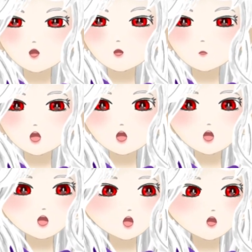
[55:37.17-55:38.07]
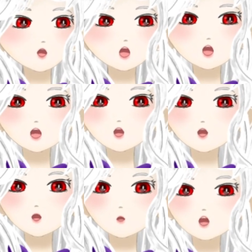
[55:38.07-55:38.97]
It's like fucking
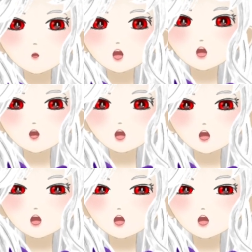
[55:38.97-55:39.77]
Ripley's Believe It or Not.